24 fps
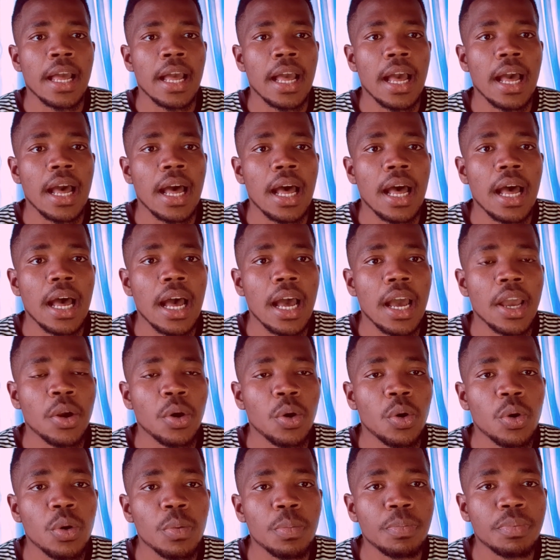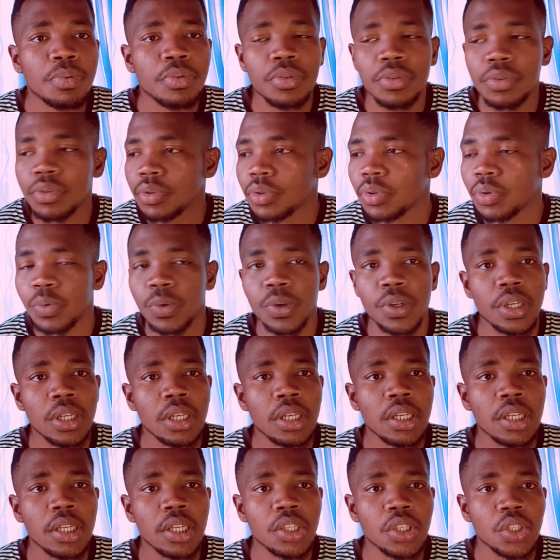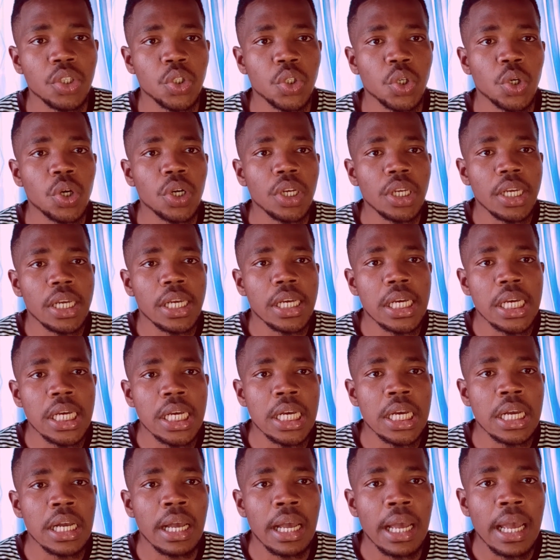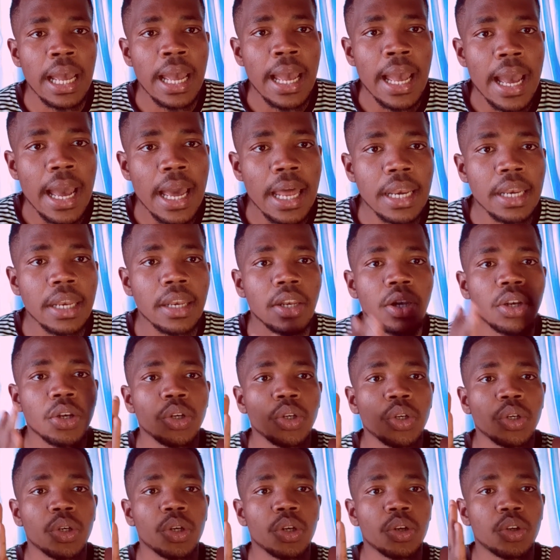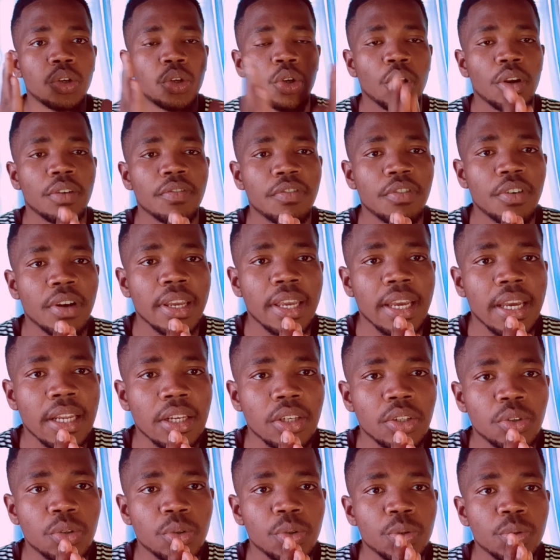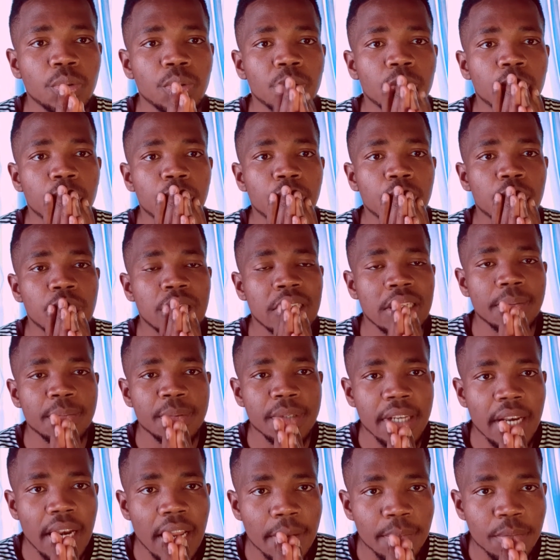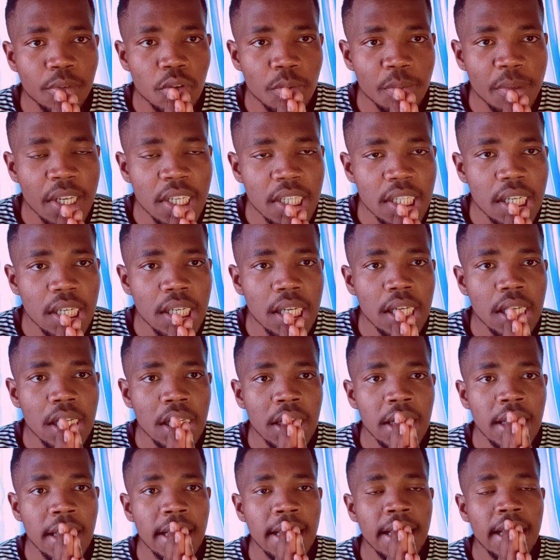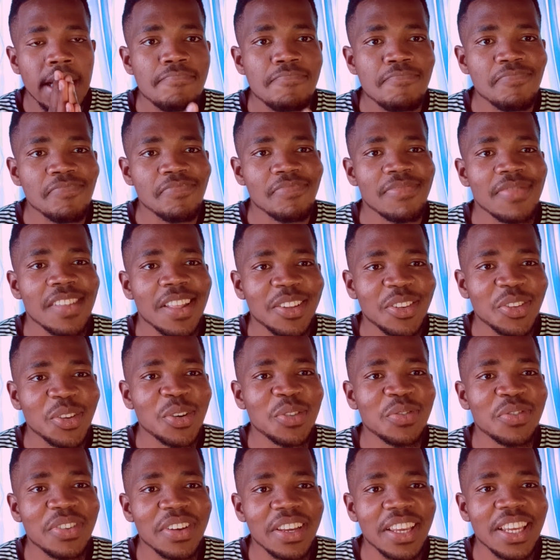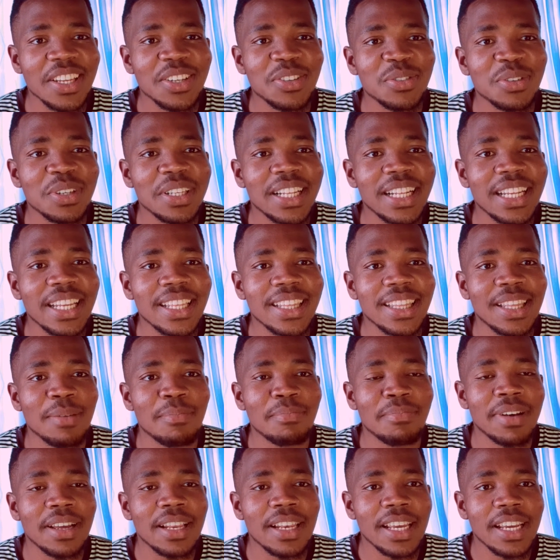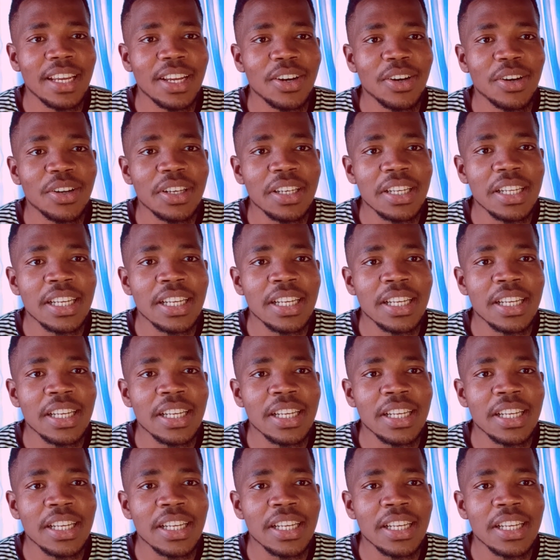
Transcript: Uh, I hope you will enjoy and don't forget to, to subscribe to my channel mm, don't forget to click the bell icon